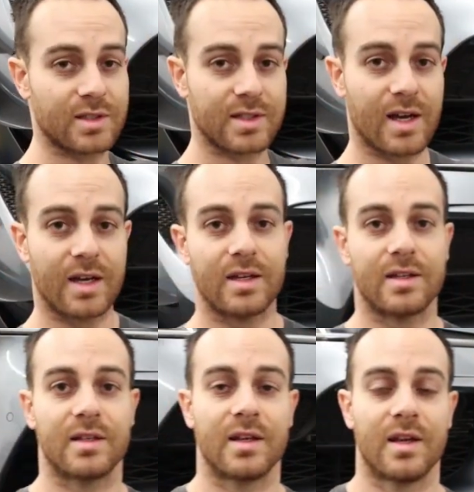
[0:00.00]

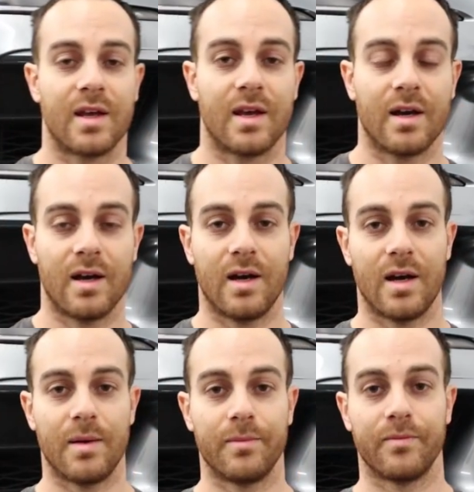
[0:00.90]
designed
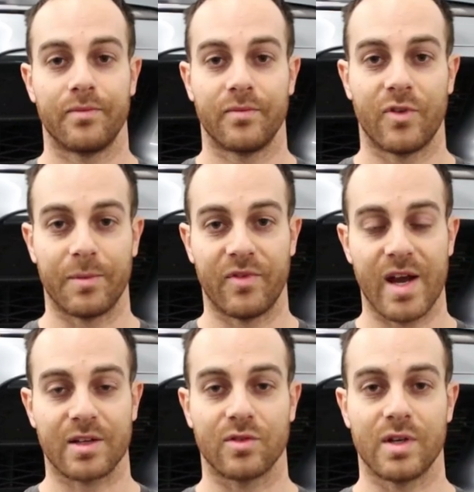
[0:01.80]
um, from the
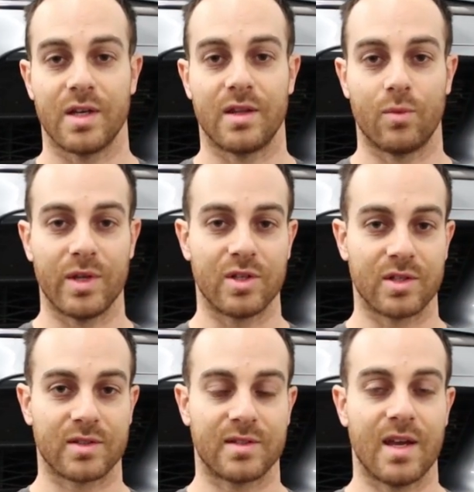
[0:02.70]
factory. And then we
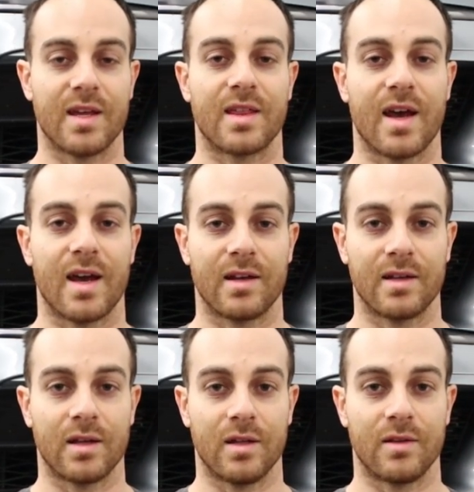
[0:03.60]
just take
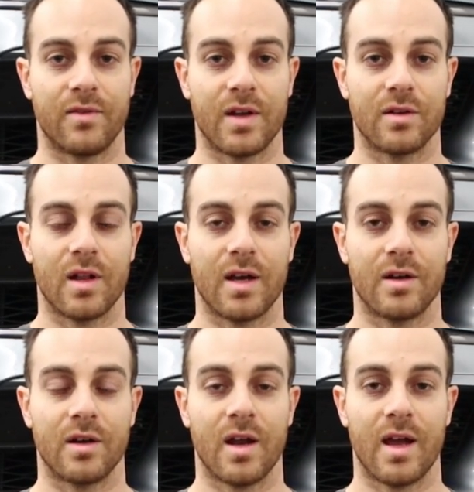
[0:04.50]
that in fender
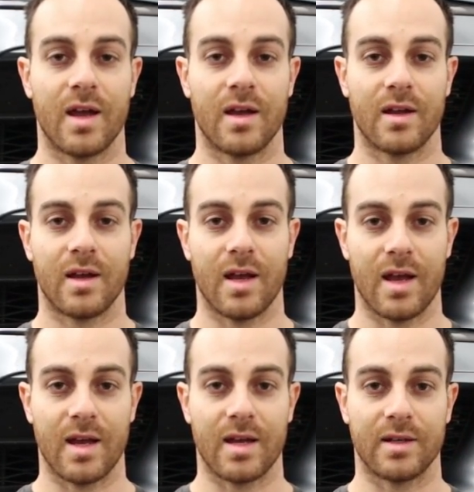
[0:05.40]
liner,
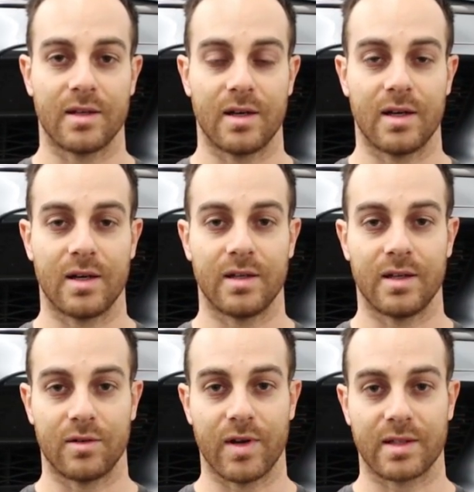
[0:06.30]
and, uh,
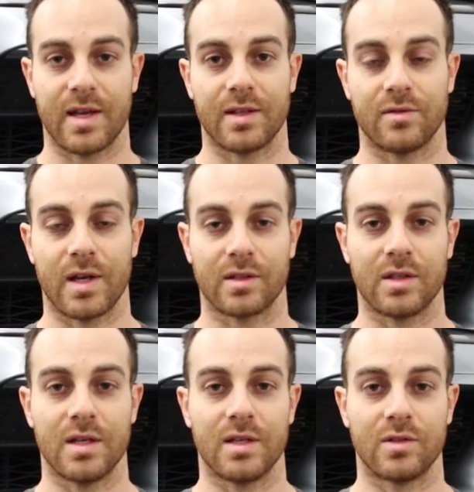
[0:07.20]
and direct that
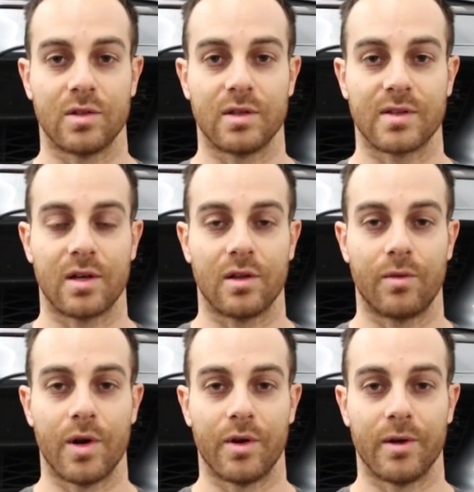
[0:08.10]
directly into the center of the
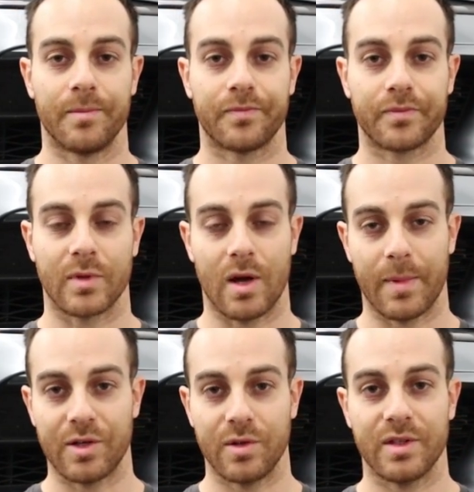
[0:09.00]
rotor. Now
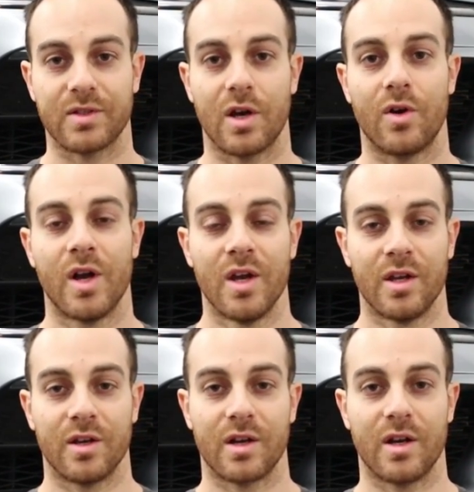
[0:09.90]
by doing so,
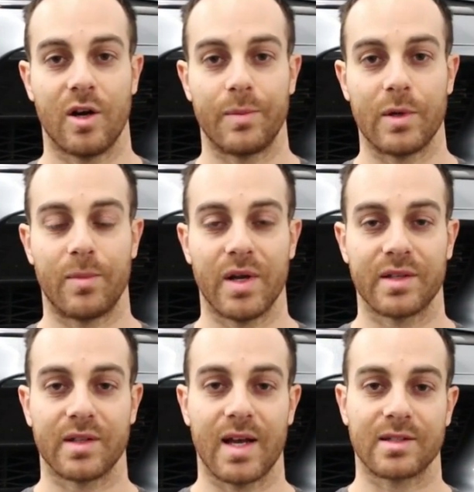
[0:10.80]
you're gonna help your
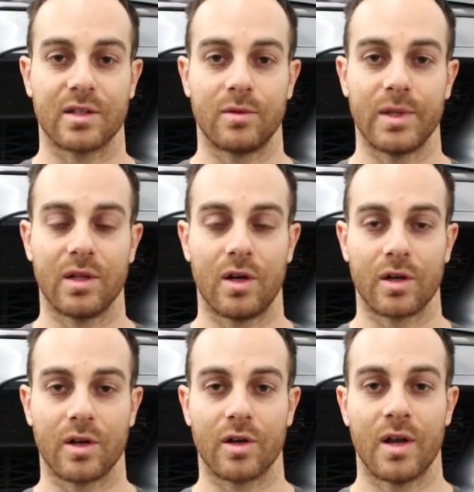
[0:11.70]
brakes last a little bit
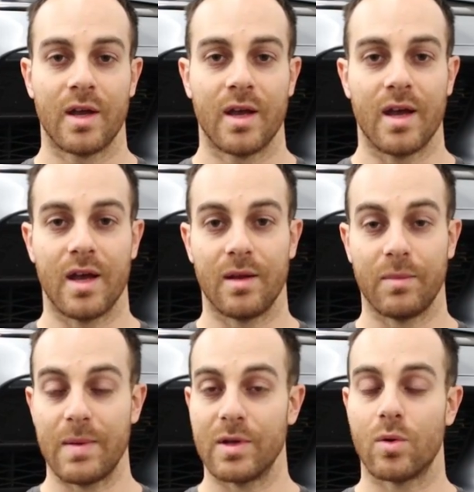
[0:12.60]
longer and
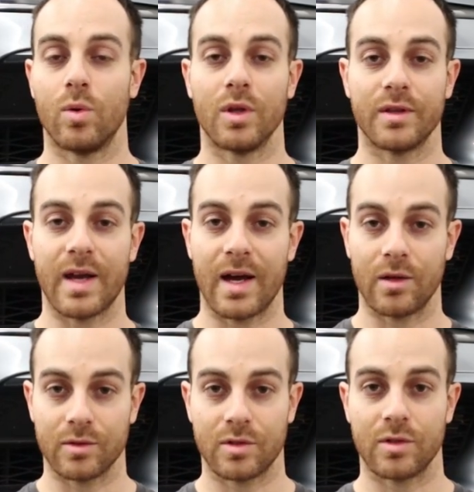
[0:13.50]
maybe cool it
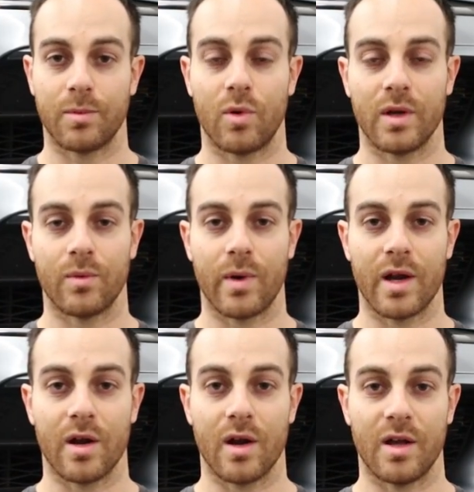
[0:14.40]
down to the point
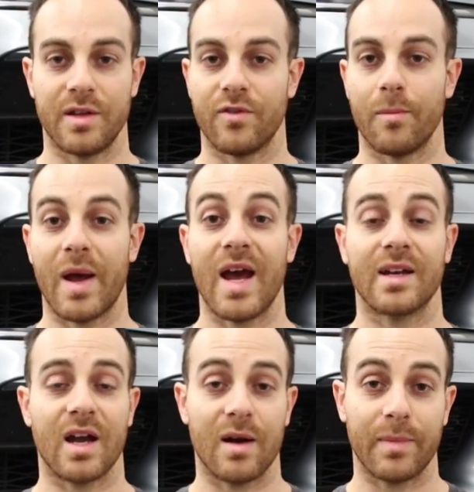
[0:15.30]
where a different
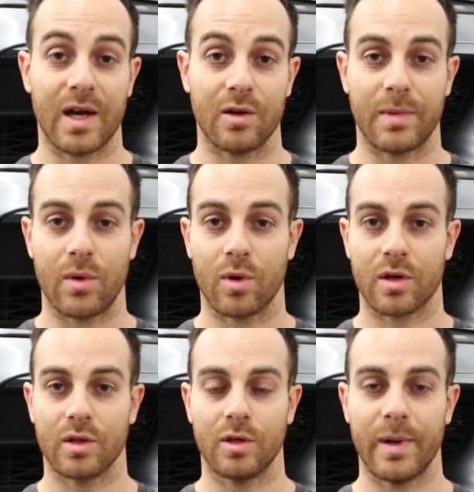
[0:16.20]
pad compound may
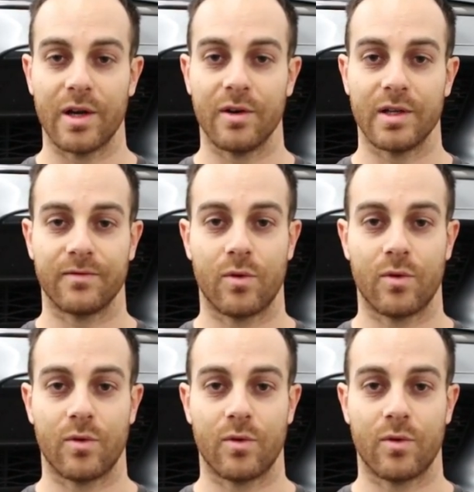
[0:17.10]
work a little better uh,